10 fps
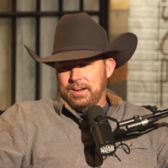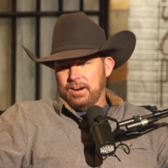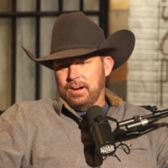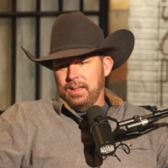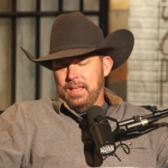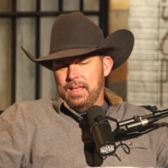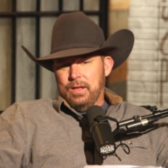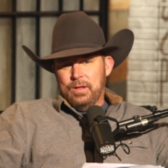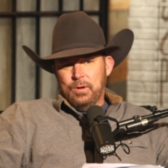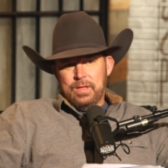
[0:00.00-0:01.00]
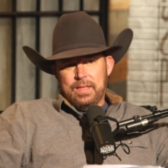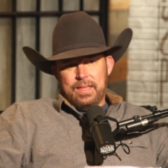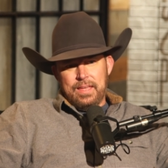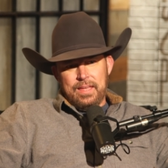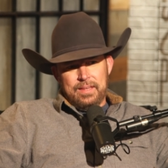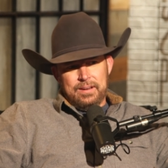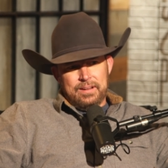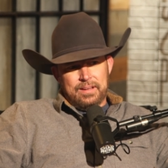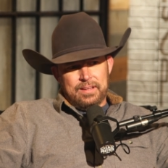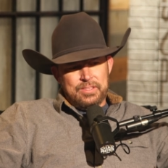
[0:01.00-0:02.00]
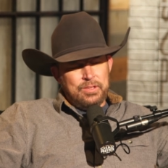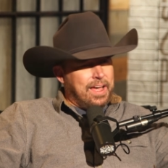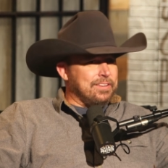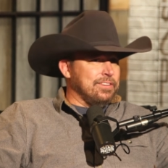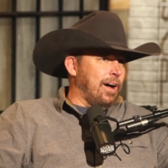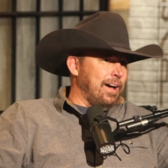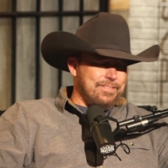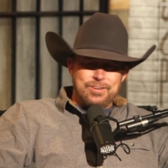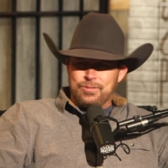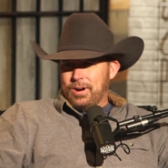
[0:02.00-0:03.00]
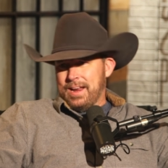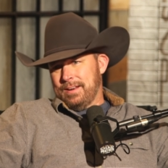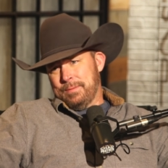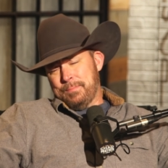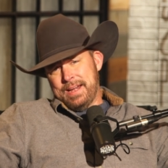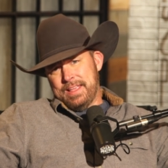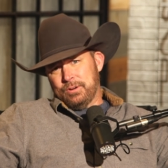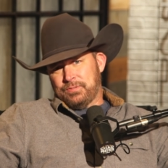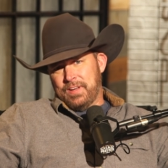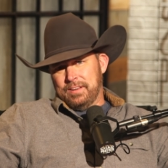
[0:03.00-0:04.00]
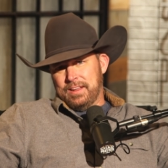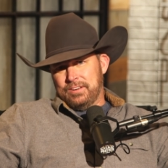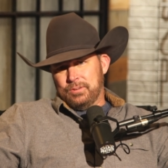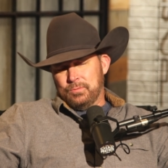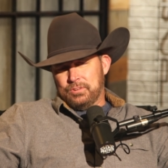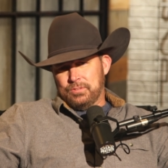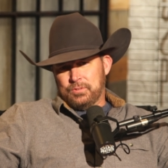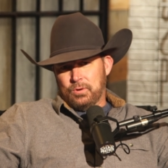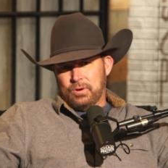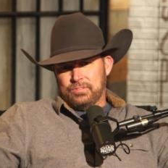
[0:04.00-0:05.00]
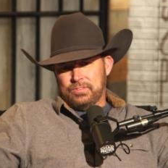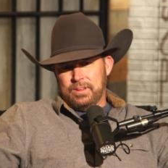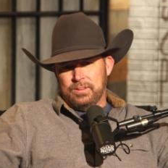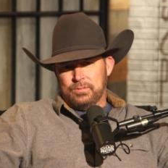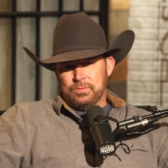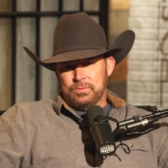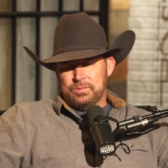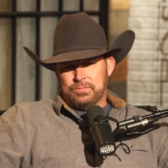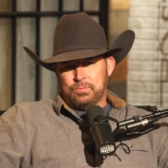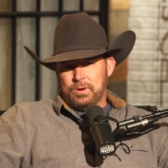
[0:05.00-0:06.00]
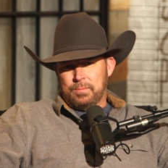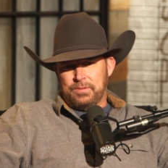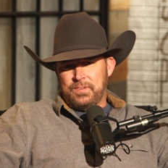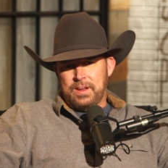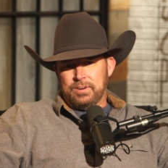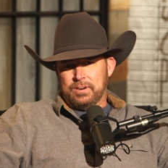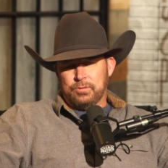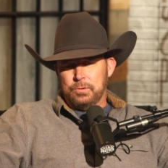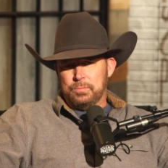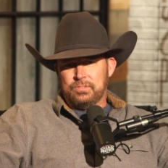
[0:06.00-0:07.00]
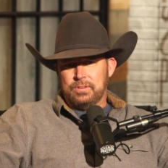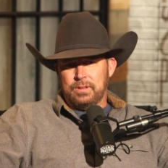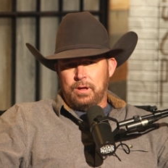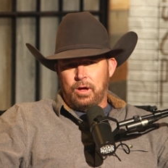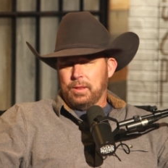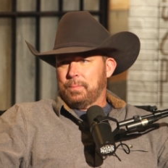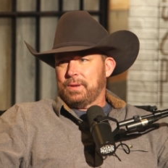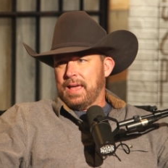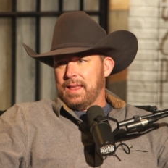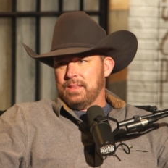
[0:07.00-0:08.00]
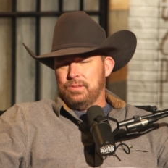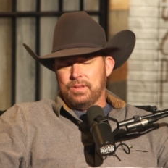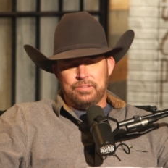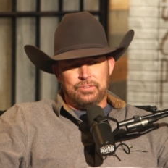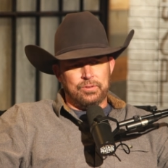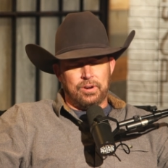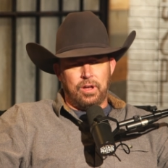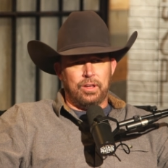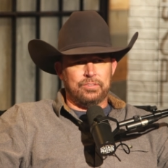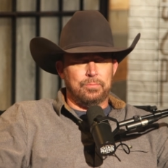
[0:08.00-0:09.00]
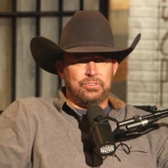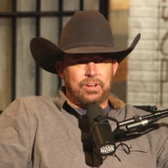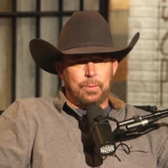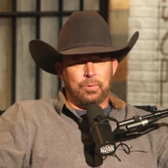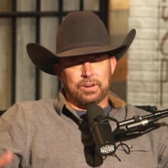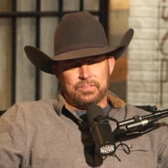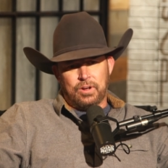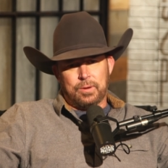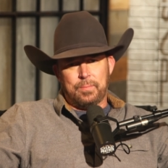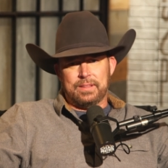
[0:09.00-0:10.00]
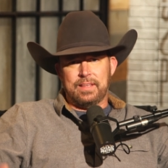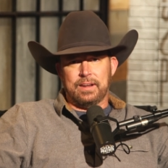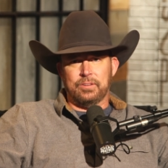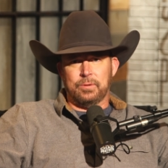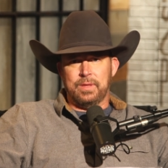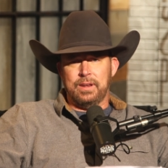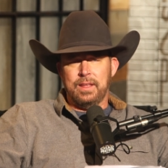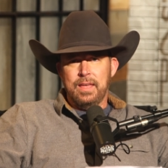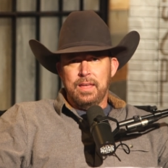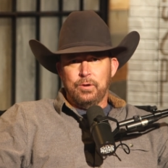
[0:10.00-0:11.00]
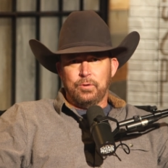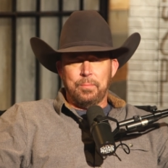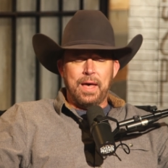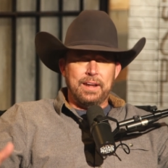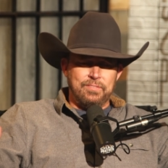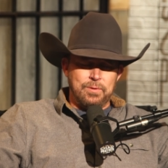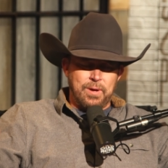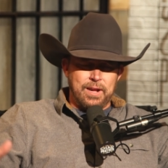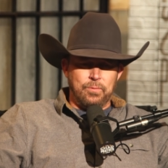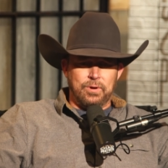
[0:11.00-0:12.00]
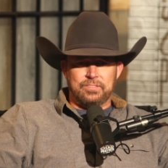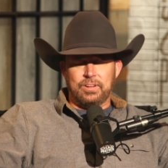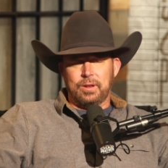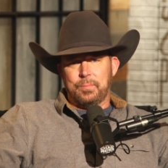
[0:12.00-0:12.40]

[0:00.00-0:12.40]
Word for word: here. Yeah, thanks for having me. And uh, you guys, y'all have a great uh, Mighty Oaks Foundation, which of course is just one of my favorite groups on the planet. You guys are doing an awesome job. We're going to talk about that a little bit. Remind everybody what it's all